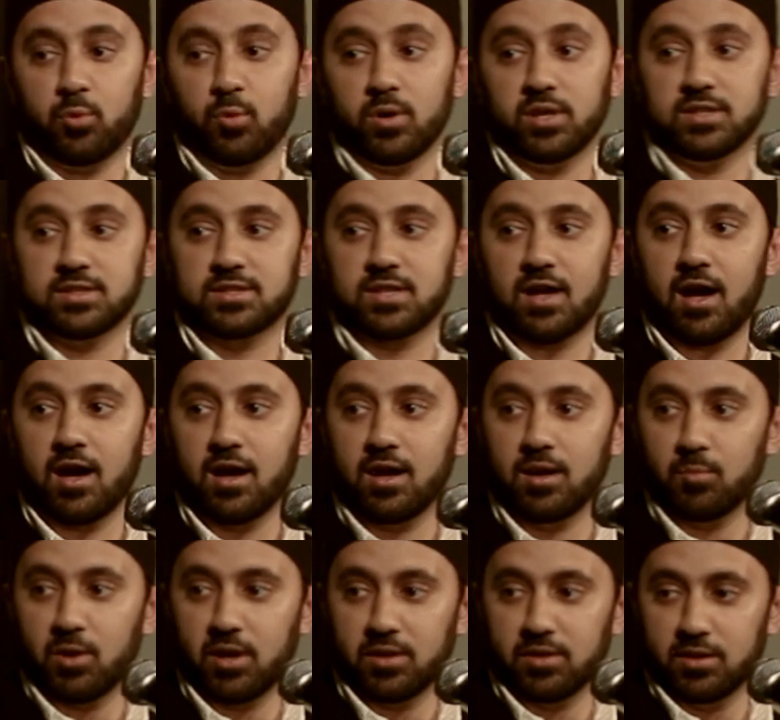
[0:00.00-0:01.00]
point in
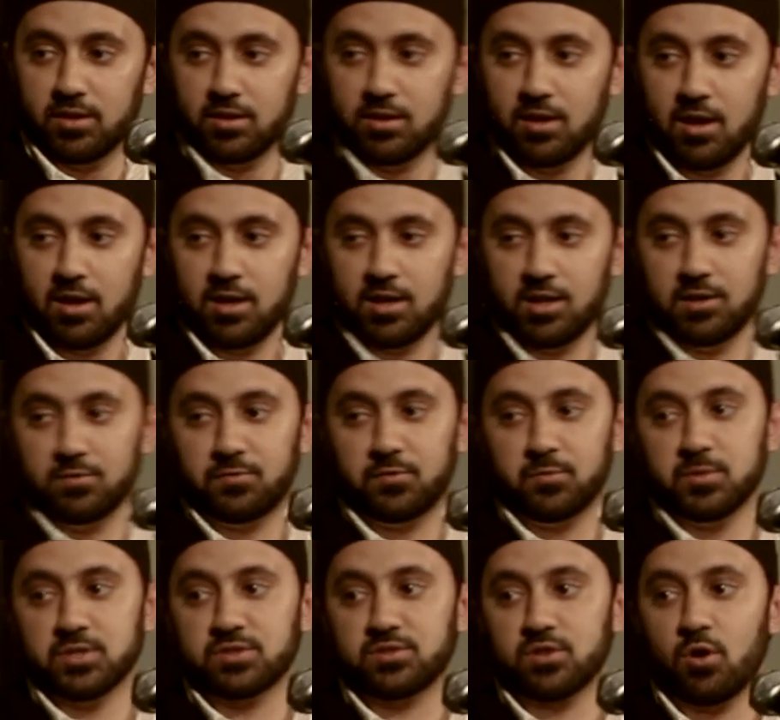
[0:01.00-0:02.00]
time on the
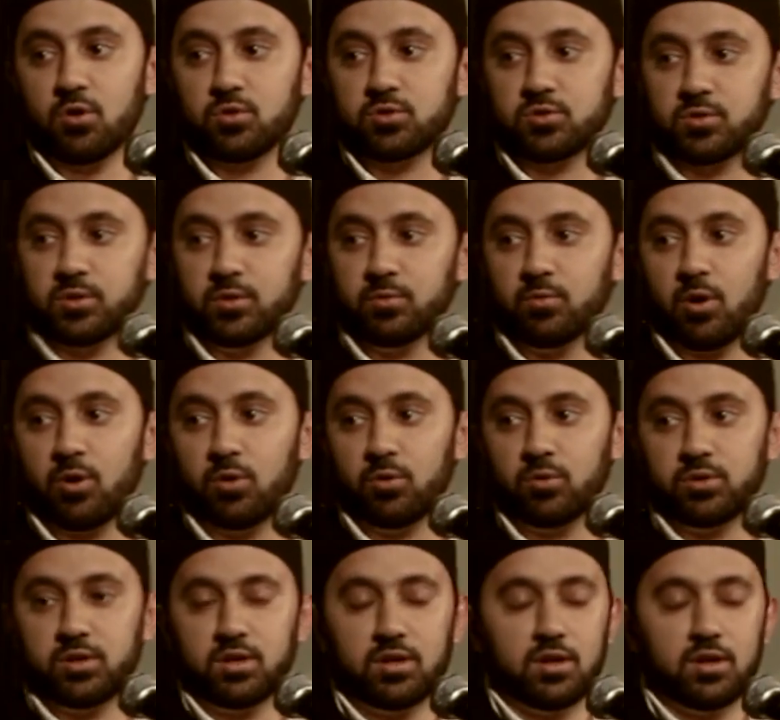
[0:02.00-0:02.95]
infamous Oak Tree Road.